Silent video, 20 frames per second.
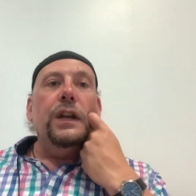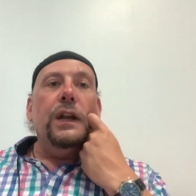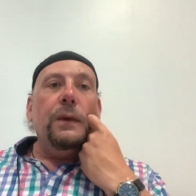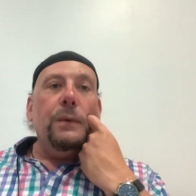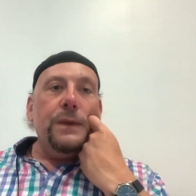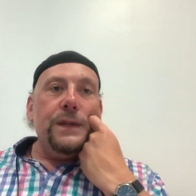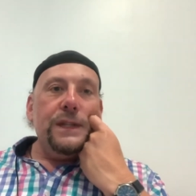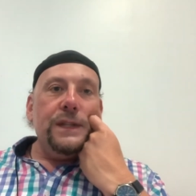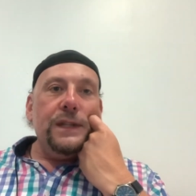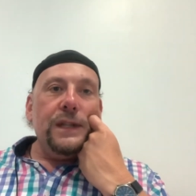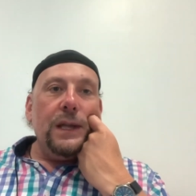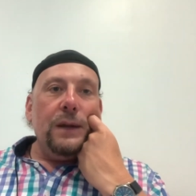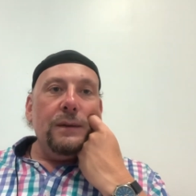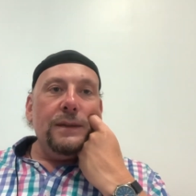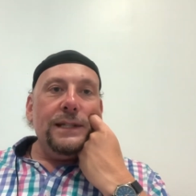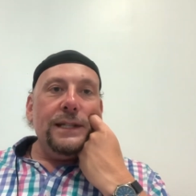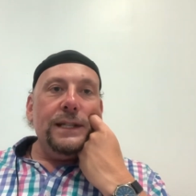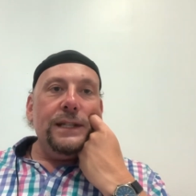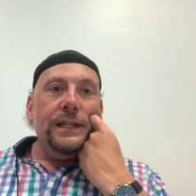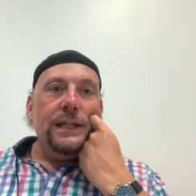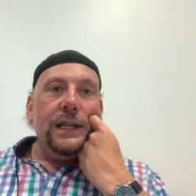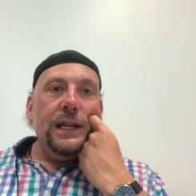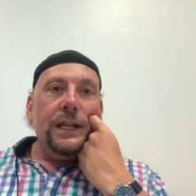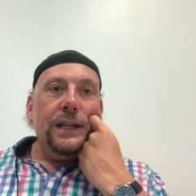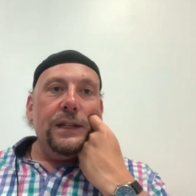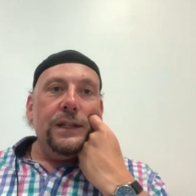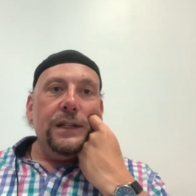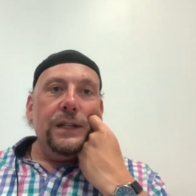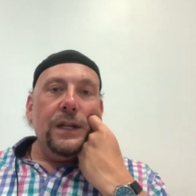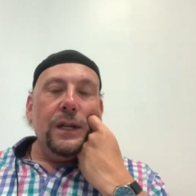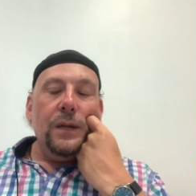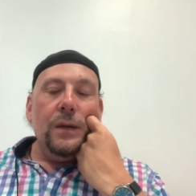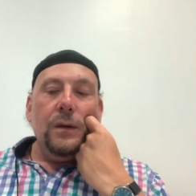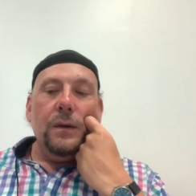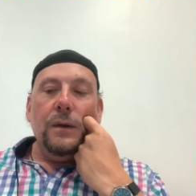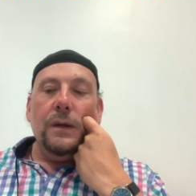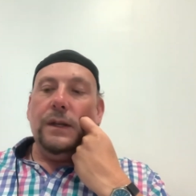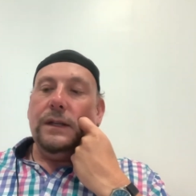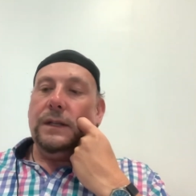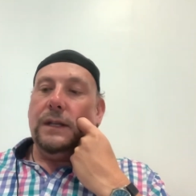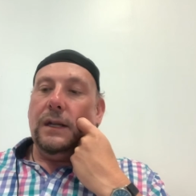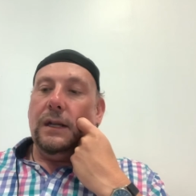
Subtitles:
And I was listening to